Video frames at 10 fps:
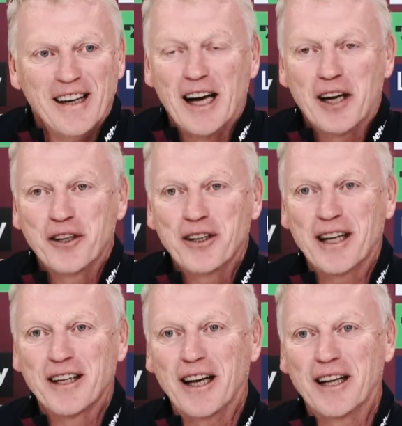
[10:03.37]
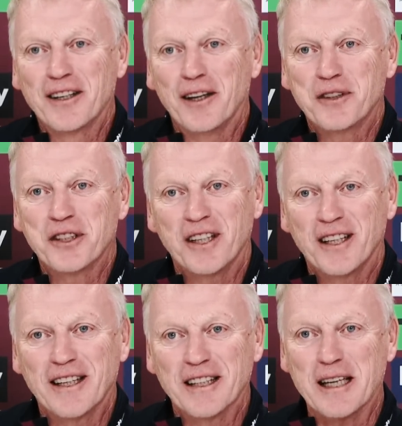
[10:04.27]
I'd love to say
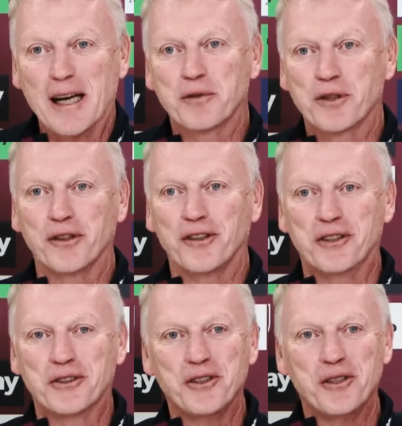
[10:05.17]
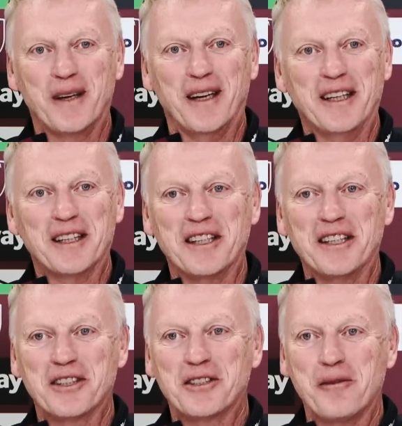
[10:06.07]
that that's absolutely true, but in this
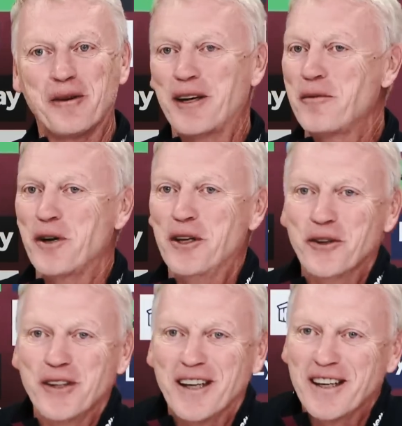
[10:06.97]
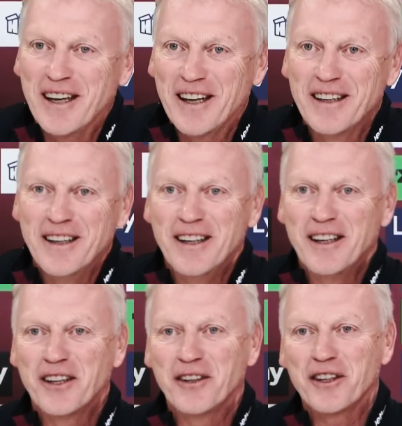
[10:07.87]
industry we're in, we know that
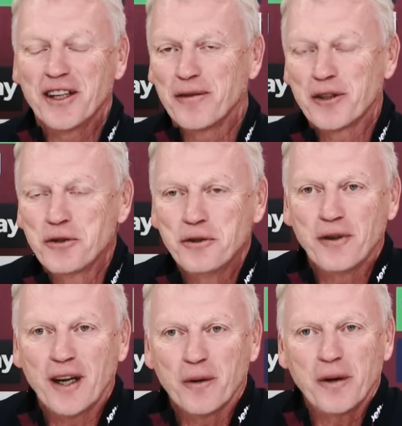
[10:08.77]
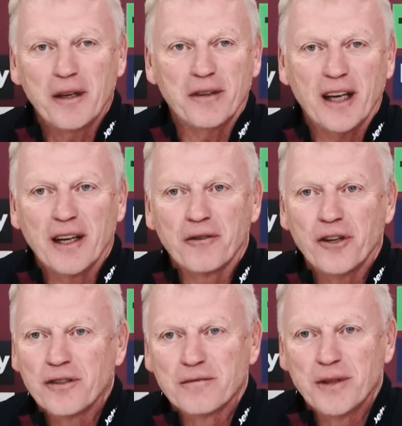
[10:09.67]
you're never too far away if you get it wrong.